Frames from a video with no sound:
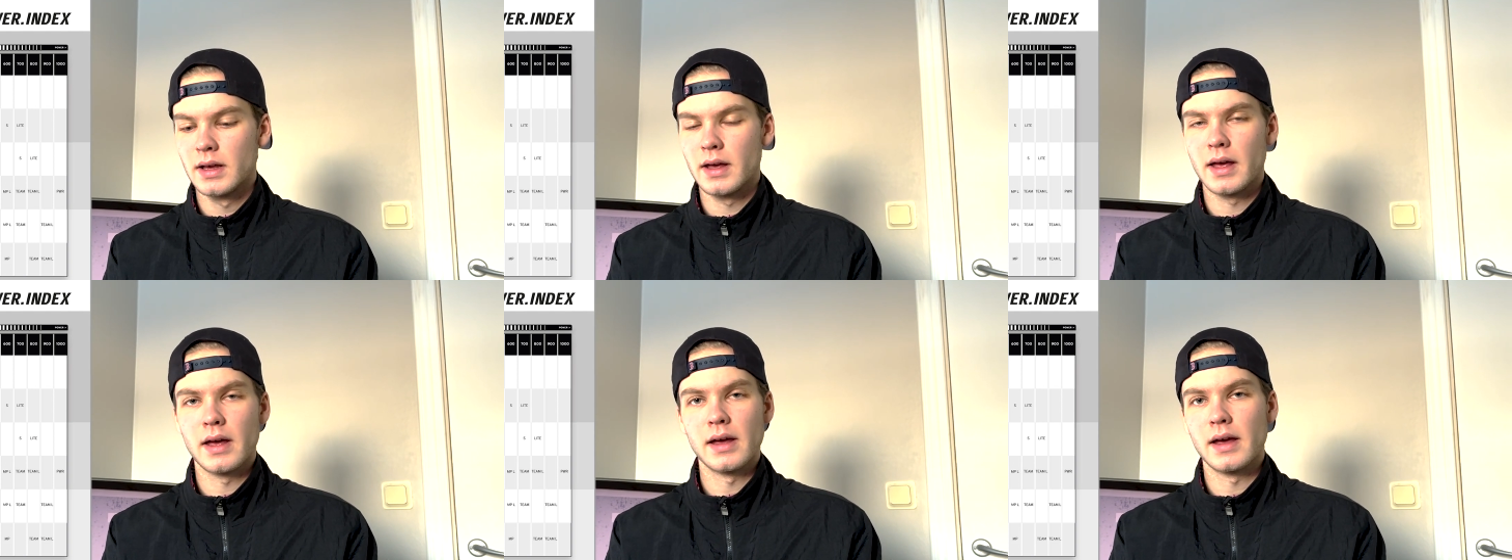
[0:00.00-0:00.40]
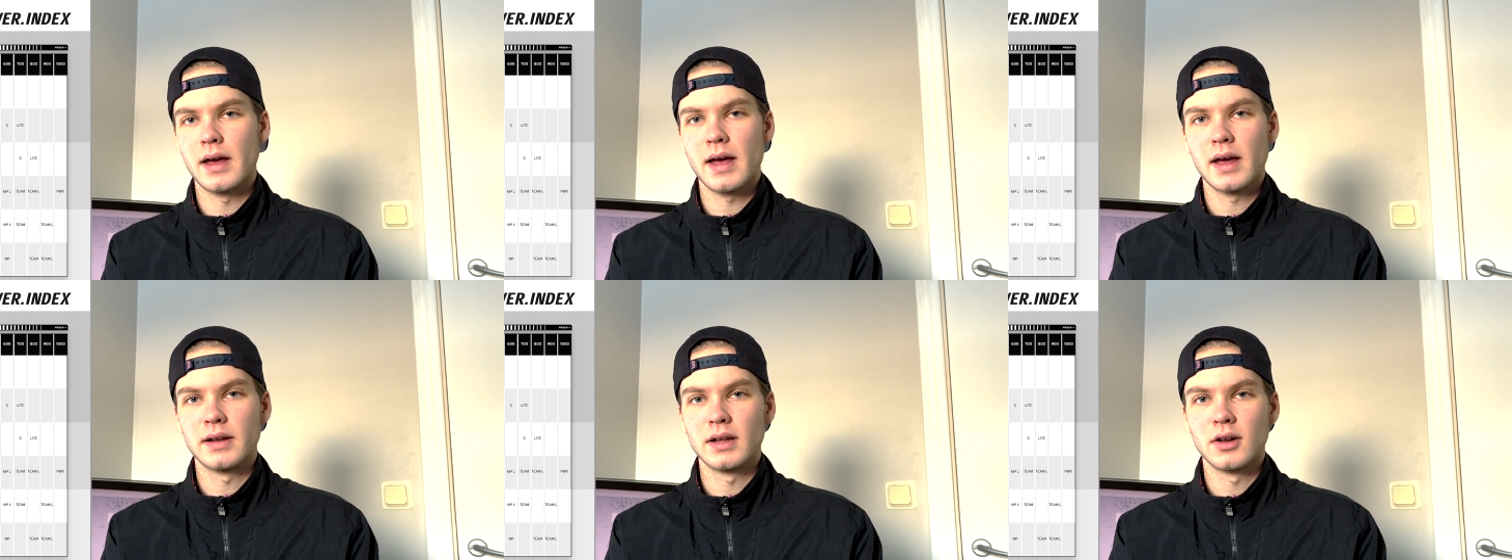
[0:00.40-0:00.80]

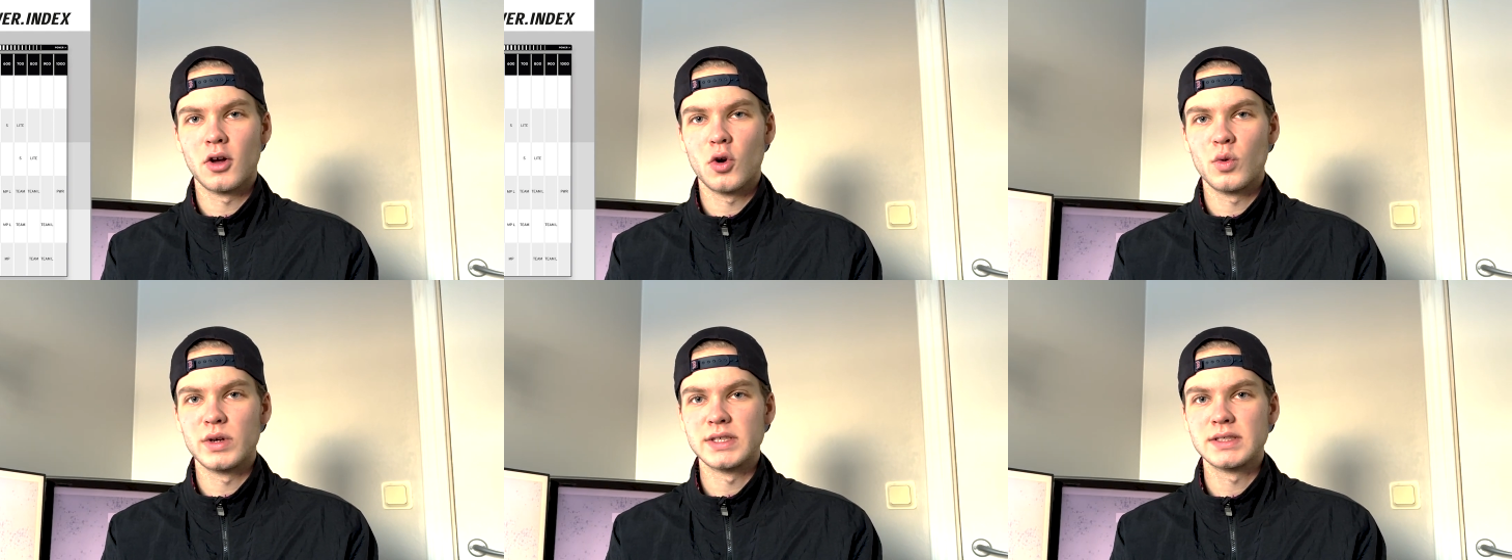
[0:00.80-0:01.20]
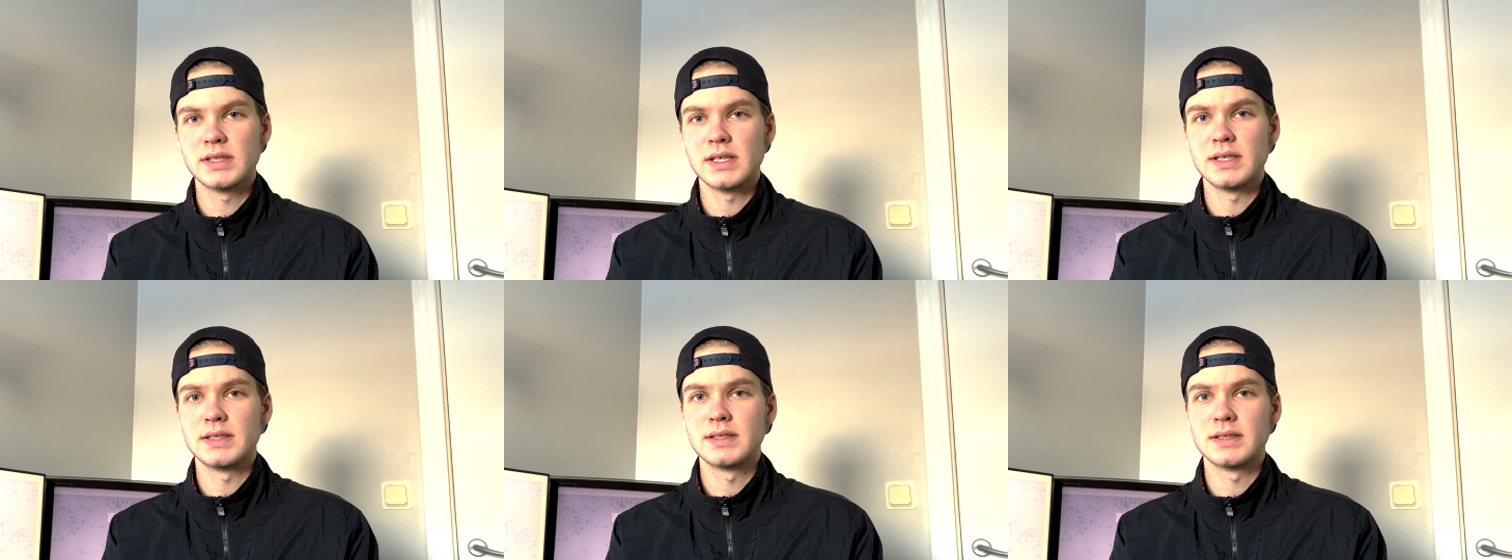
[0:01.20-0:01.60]
and the lowest
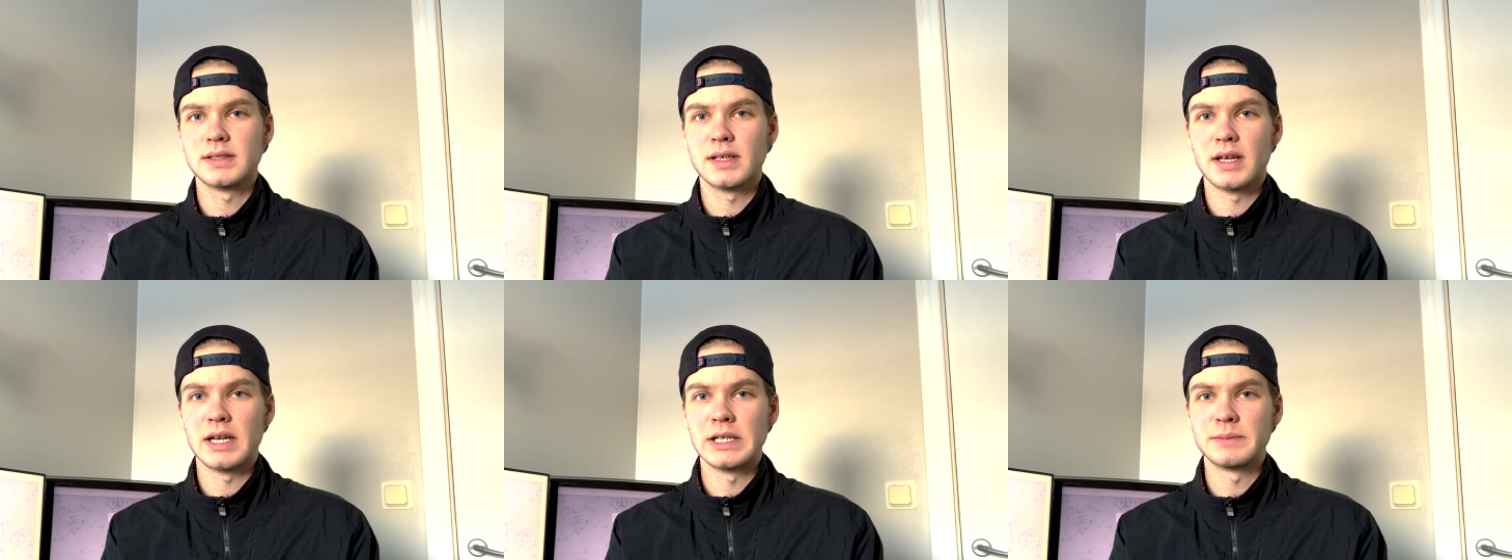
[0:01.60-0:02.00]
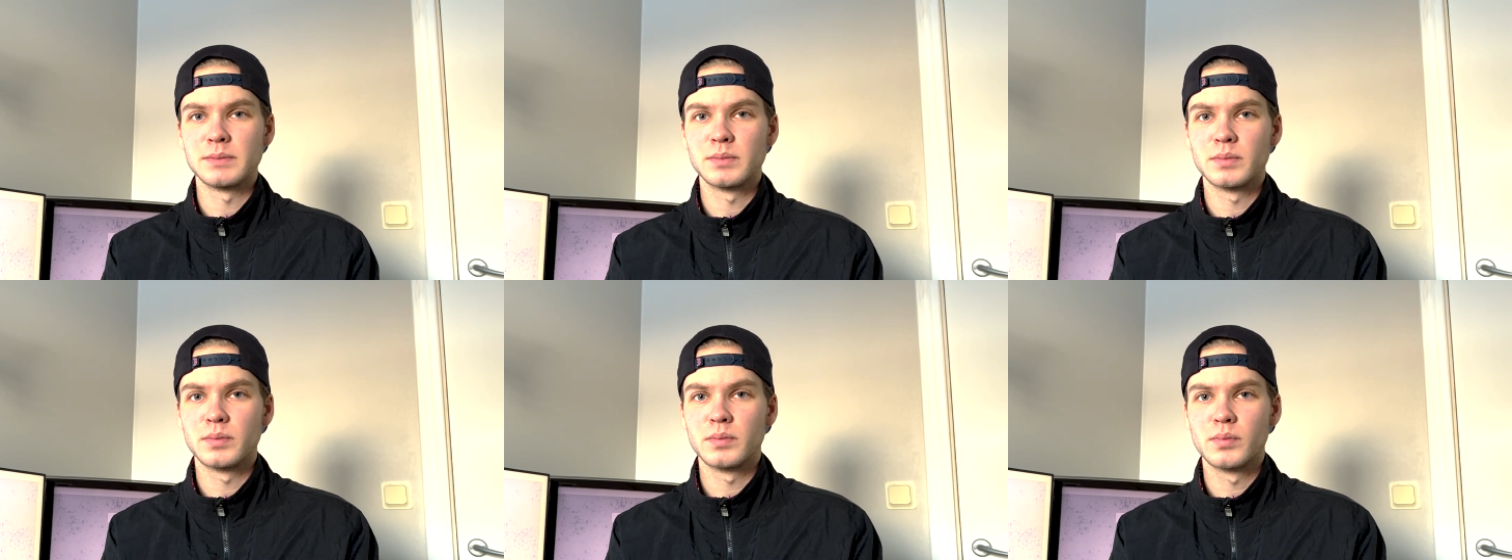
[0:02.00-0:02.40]
is the
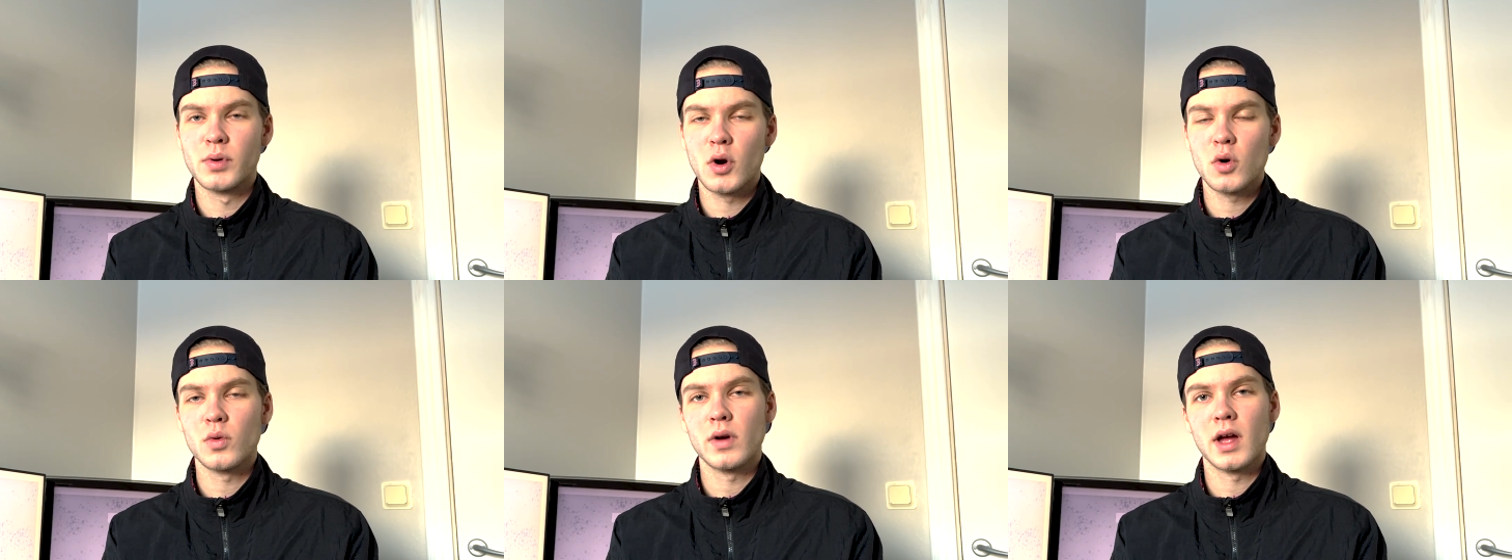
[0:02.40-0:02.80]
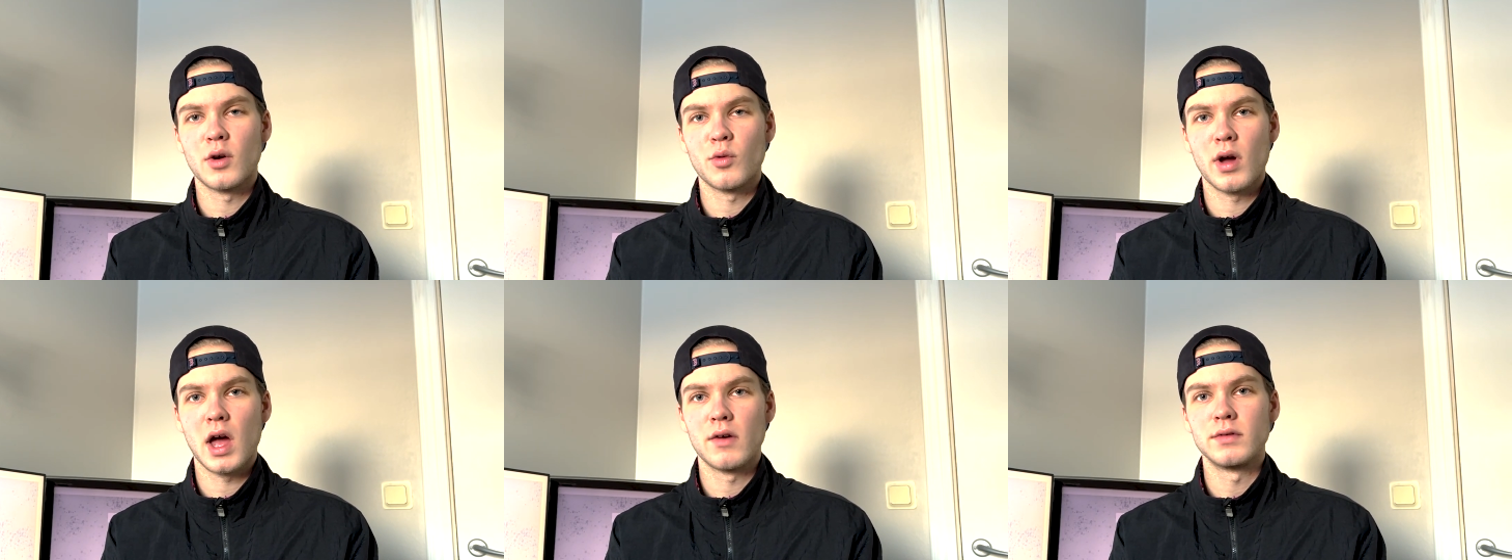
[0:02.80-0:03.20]
Pro,
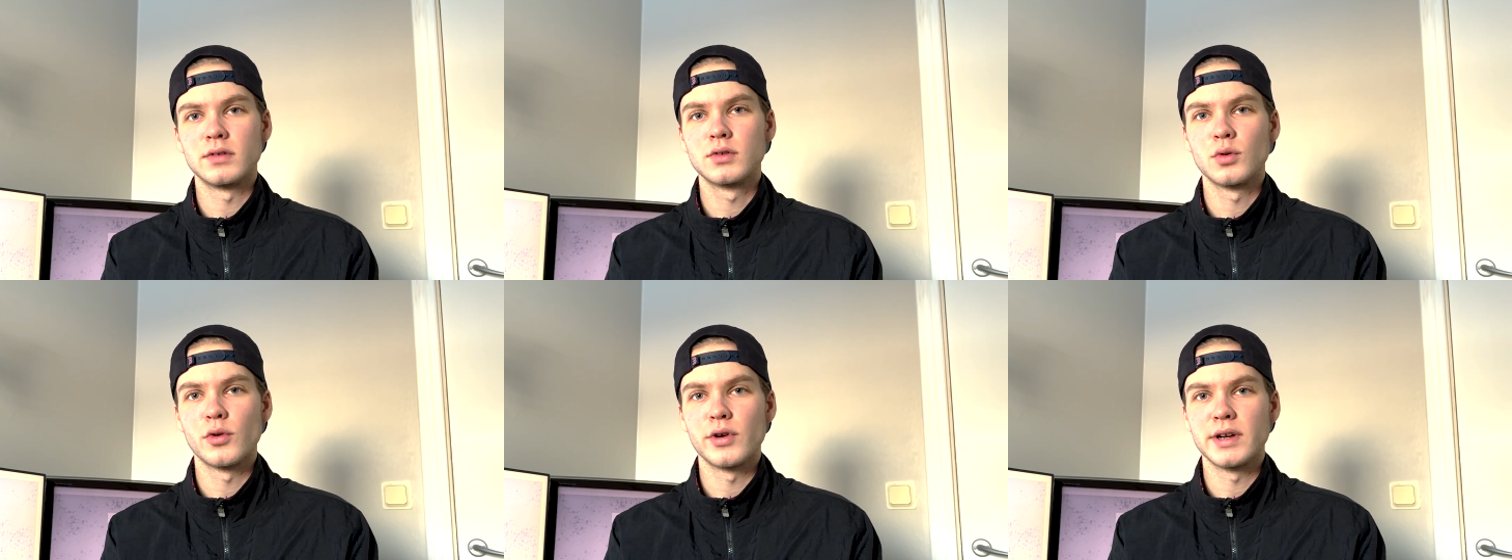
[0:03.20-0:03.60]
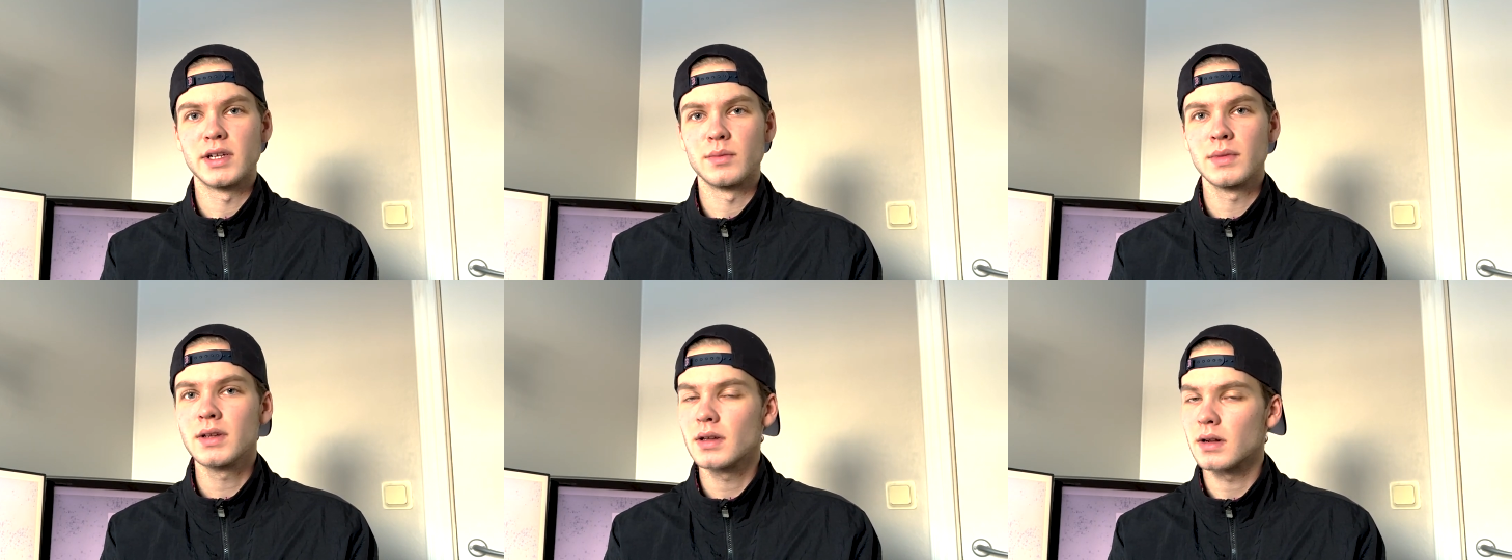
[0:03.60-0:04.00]
and we have the Tour in
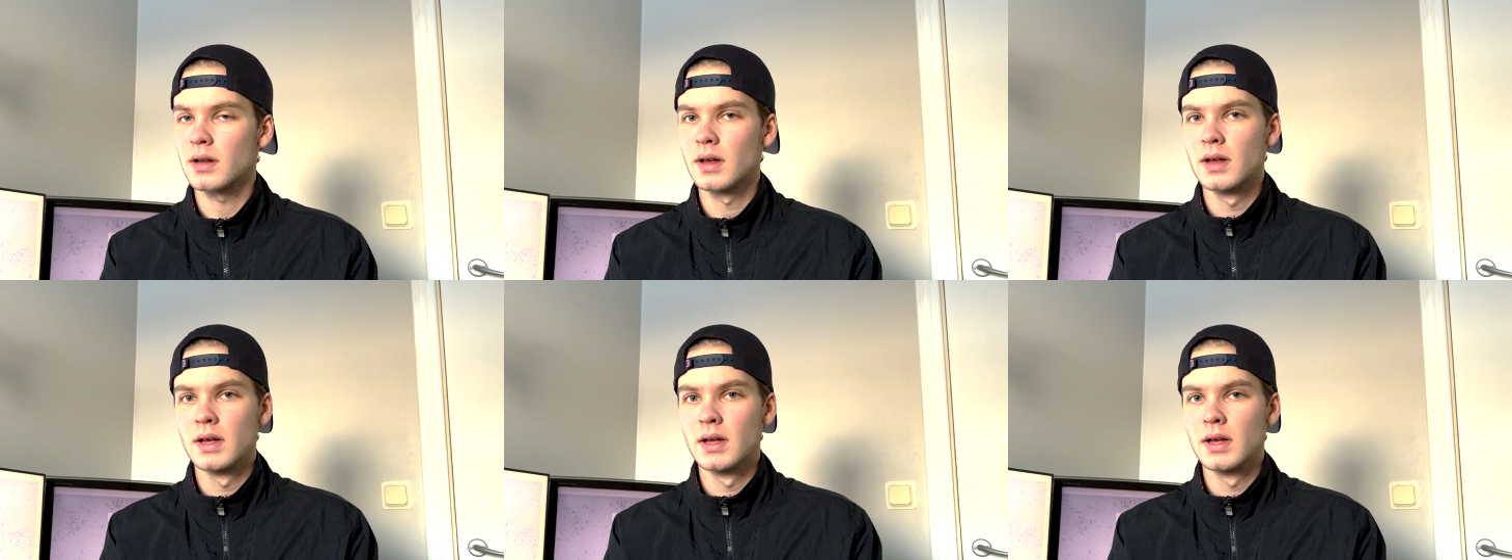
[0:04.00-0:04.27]
the middle.